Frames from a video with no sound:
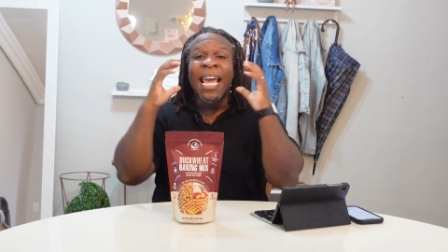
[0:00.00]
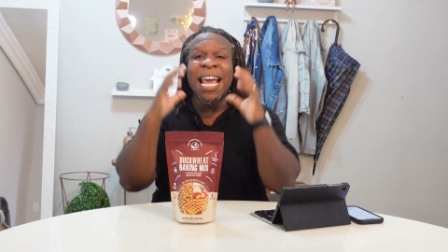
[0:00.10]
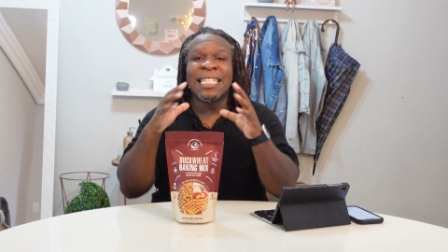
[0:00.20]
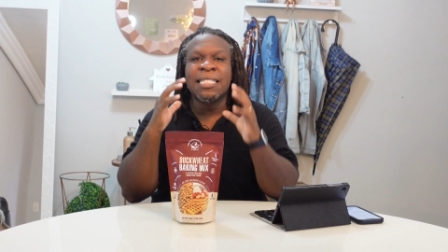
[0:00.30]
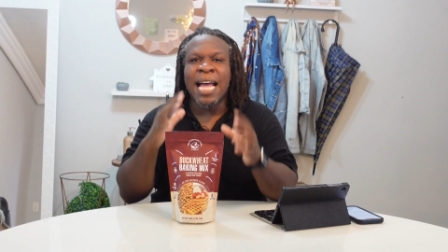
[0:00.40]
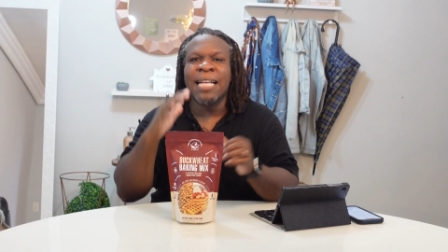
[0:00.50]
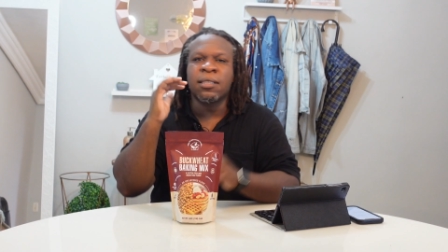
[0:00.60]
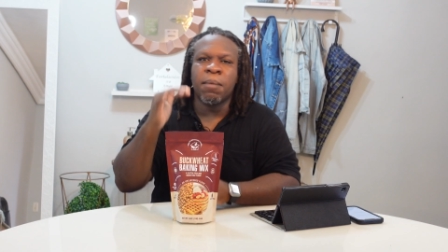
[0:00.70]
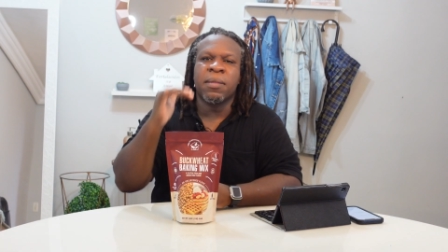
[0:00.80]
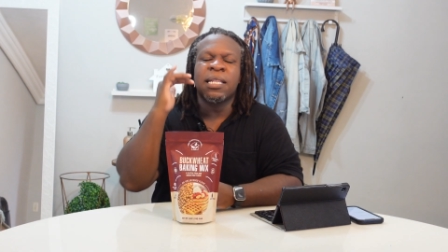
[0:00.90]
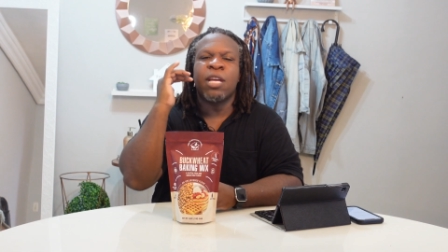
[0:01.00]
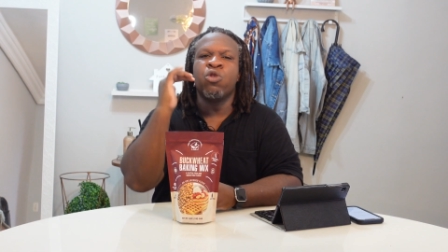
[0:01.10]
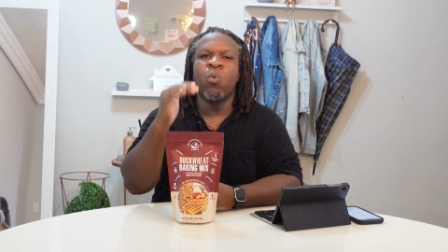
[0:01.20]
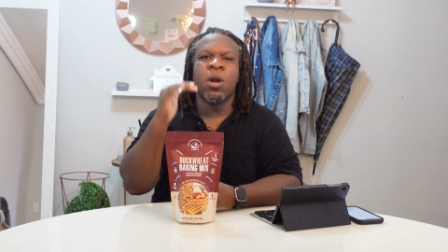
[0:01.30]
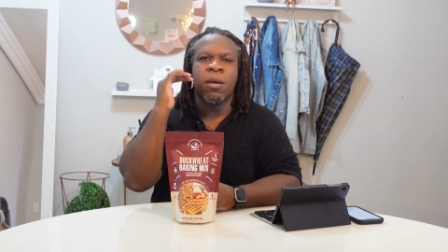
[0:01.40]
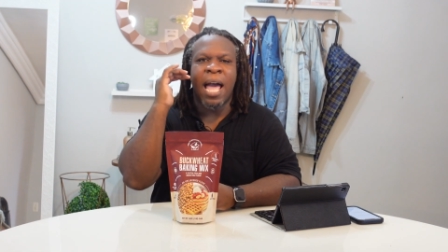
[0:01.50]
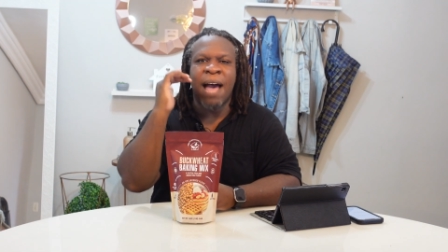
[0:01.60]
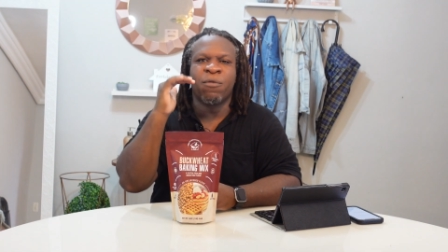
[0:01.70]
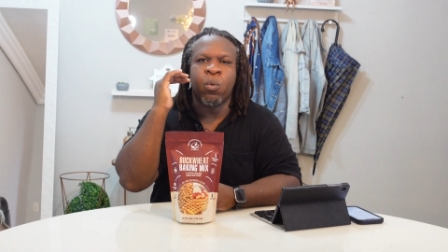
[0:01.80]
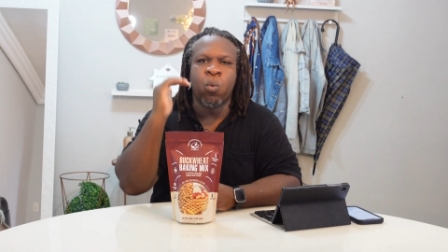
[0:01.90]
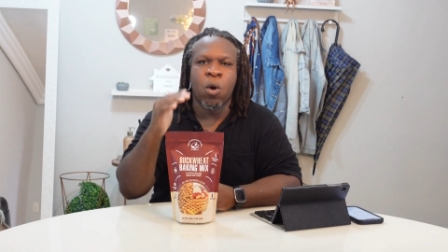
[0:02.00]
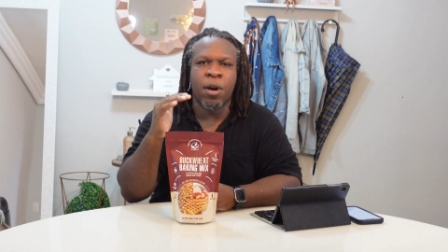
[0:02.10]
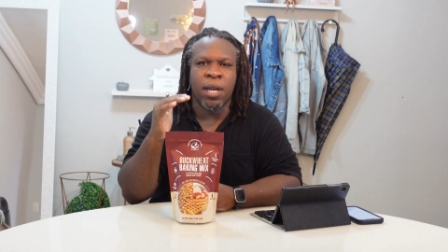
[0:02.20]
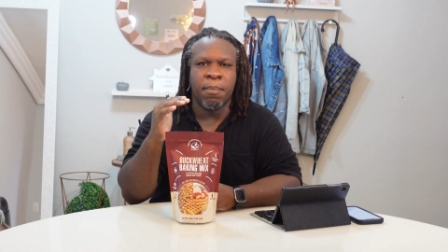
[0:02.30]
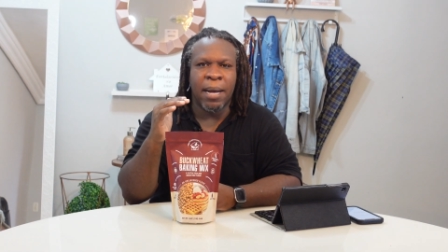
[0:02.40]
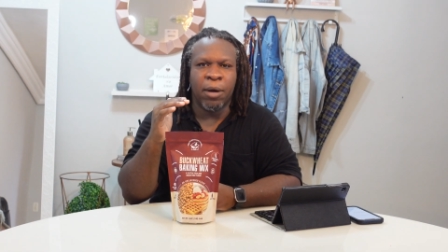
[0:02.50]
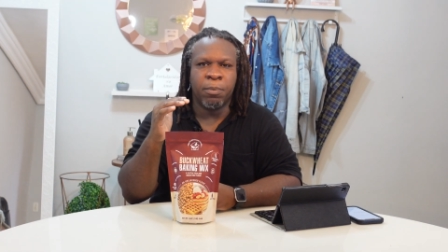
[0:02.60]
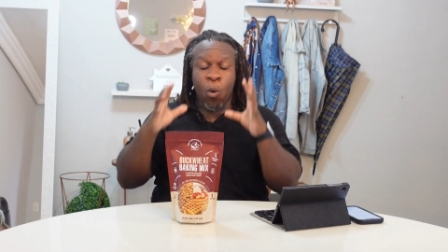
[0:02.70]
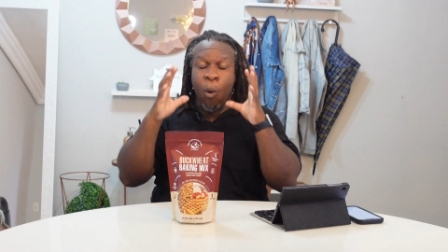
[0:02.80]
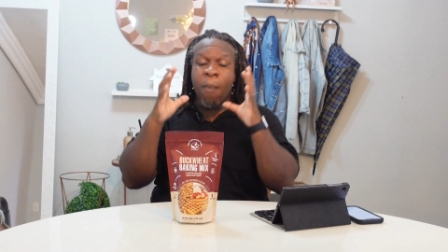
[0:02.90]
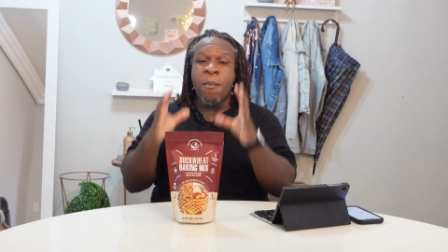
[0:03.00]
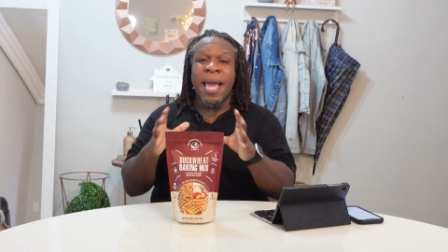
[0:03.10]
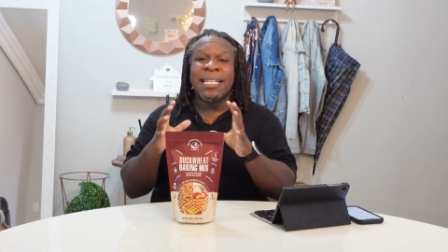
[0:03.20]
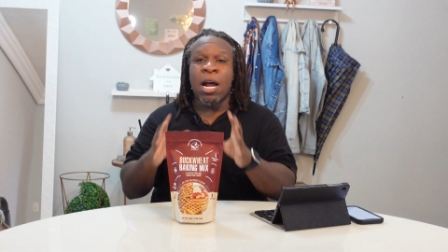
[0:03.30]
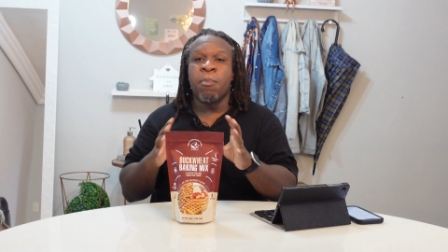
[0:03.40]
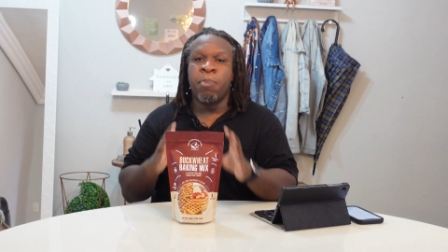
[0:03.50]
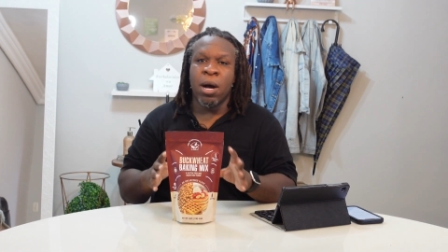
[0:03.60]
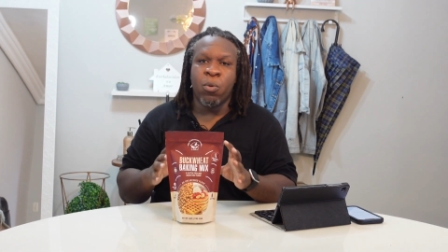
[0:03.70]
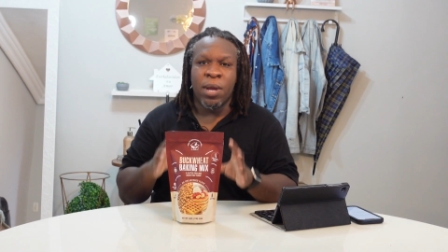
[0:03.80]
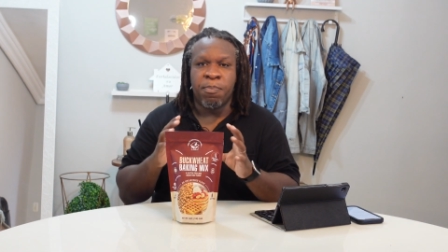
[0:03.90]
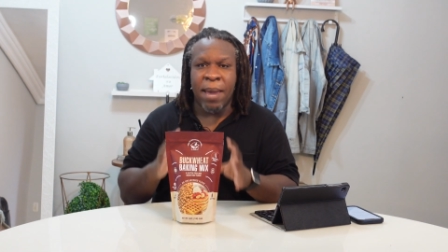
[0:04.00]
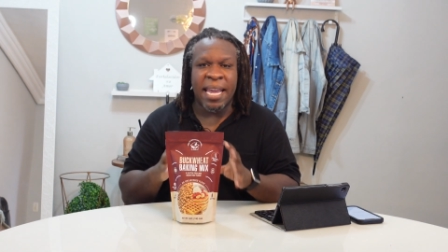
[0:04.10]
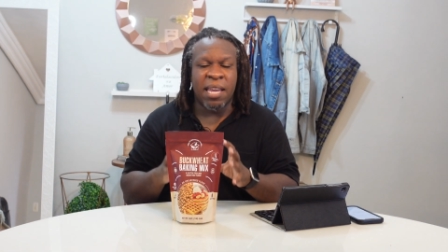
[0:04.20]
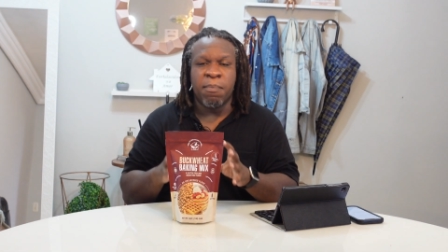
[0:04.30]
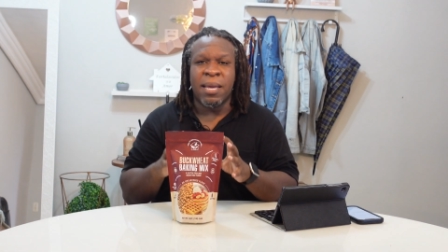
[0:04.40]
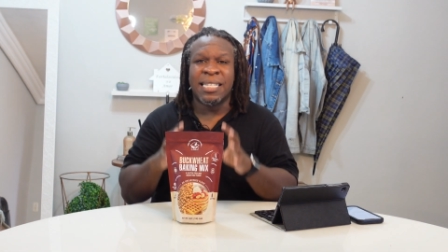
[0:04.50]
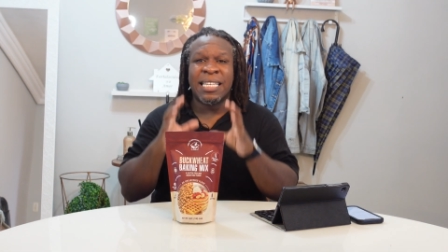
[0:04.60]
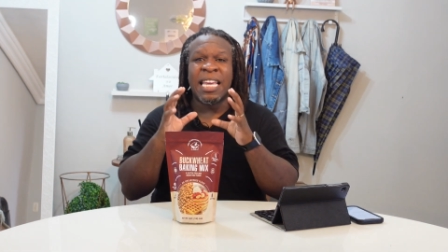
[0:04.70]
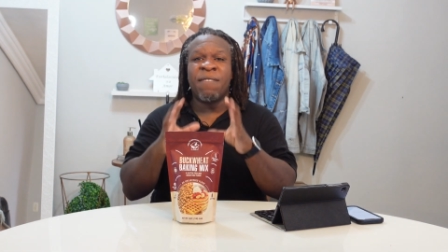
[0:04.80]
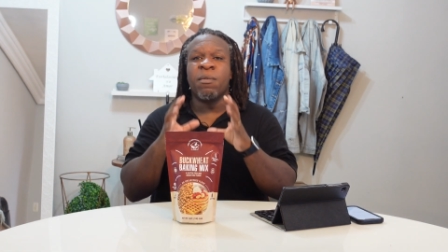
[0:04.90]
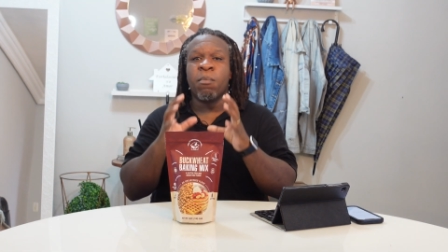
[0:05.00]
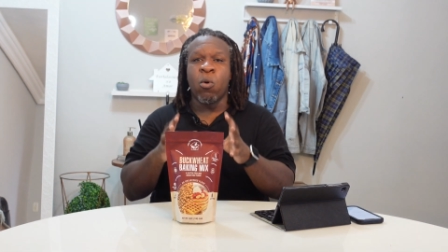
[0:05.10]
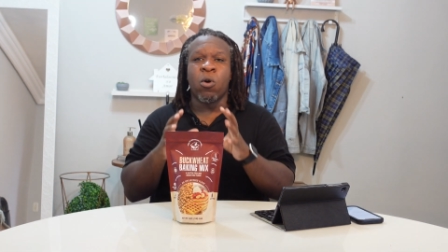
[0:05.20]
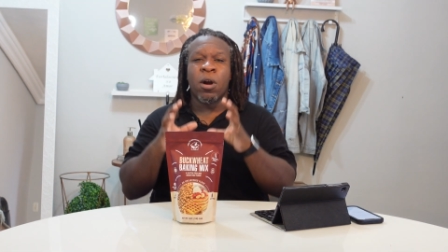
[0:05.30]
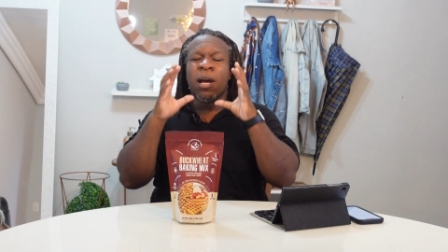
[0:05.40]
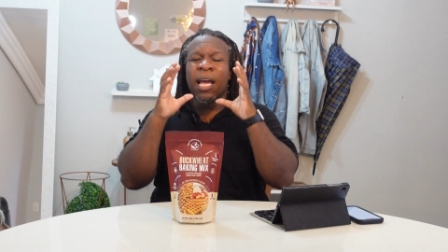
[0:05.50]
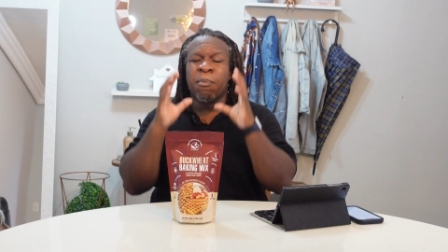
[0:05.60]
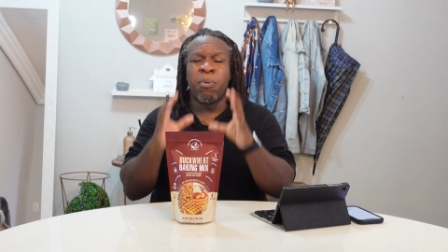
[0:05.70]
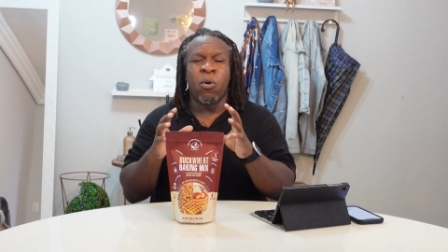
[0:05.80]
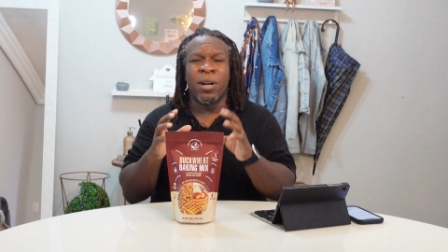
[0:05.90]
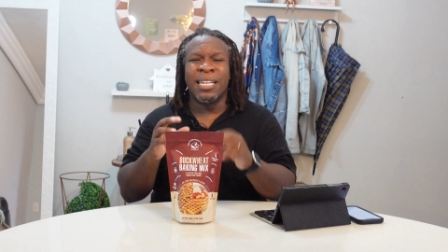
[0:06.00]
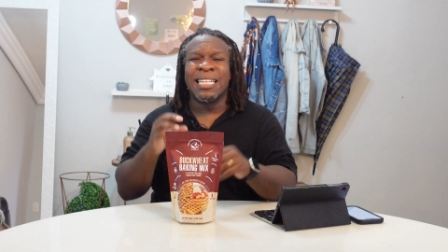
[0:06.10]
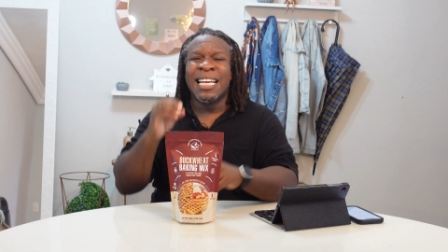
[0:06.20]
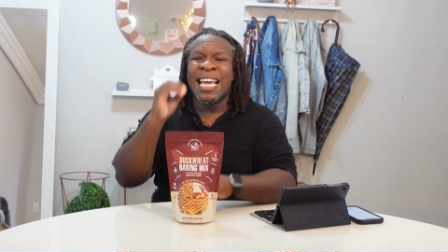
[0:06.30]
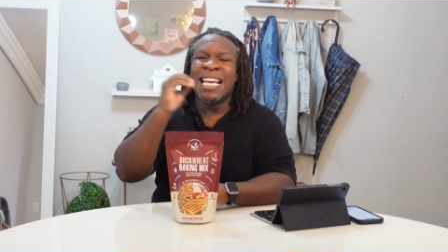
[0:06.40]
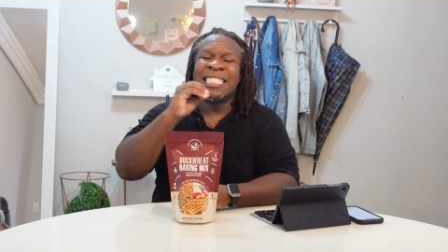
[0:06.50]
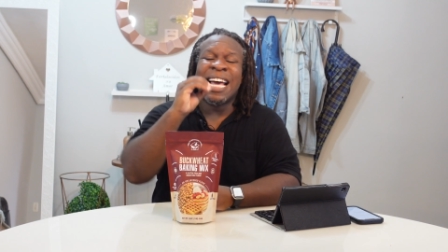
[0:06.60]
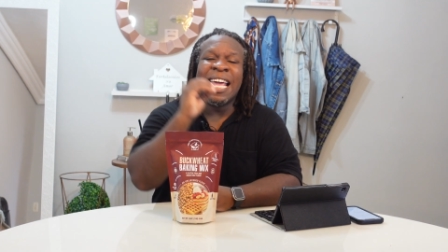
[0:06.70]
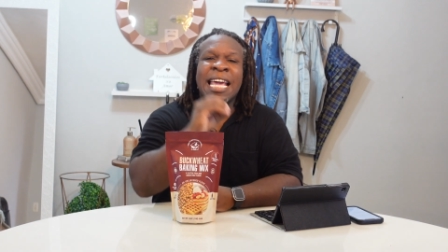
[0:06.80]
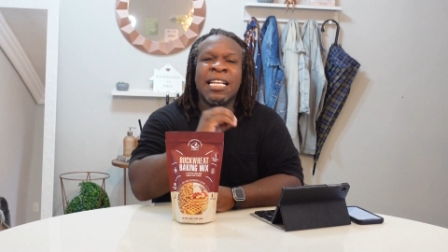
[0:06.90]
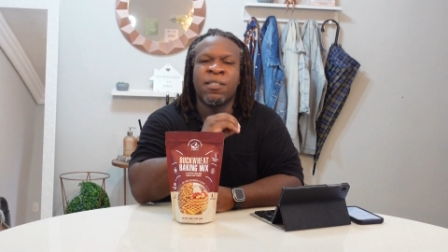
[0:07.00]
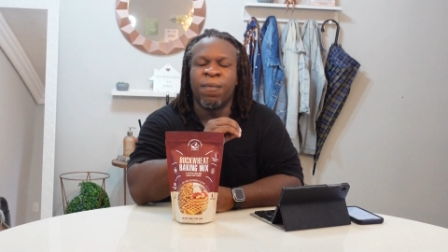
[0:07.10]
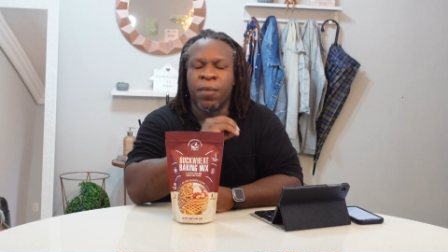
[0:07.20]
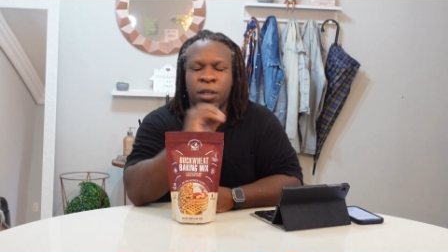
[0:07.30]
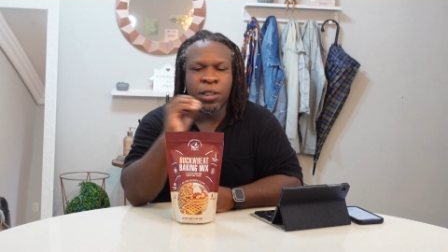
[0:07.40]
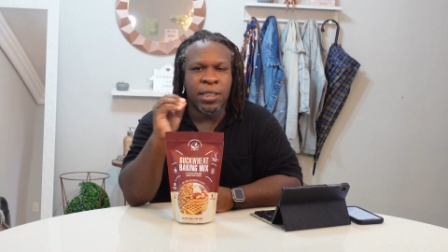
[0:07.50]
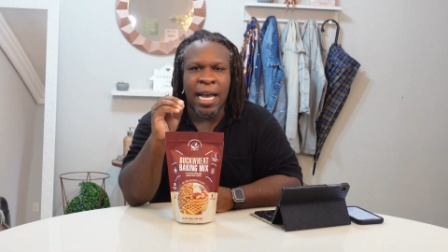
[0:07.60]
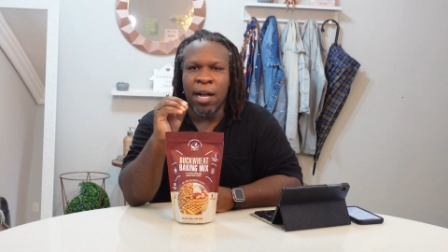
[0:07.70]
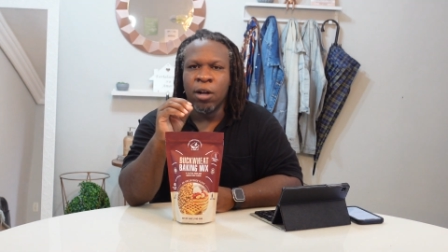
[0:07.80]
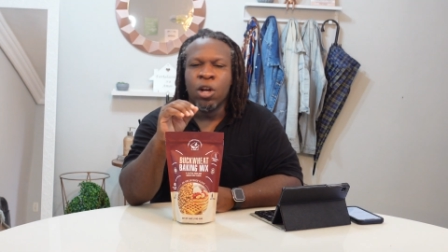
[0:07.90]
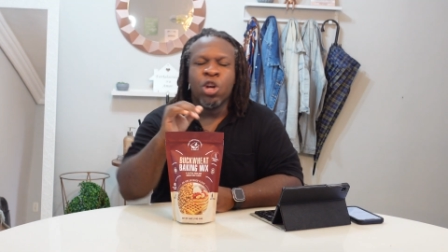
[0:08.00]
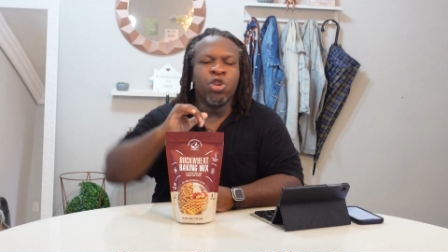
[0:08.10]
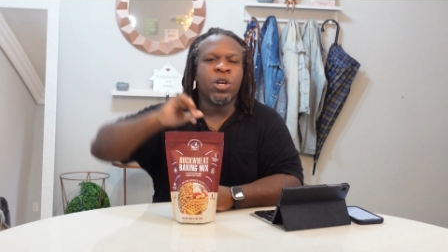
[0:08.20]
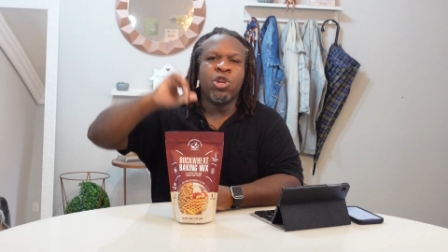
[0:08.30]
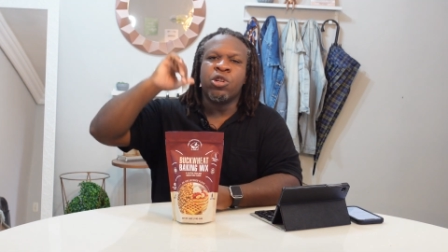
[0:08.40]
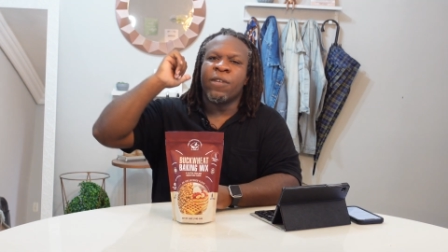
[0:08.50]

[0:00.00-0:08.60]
it's not something that you want to have to worry about. What makes our buckwheat baking mix even more important is that it is versatile. You can use it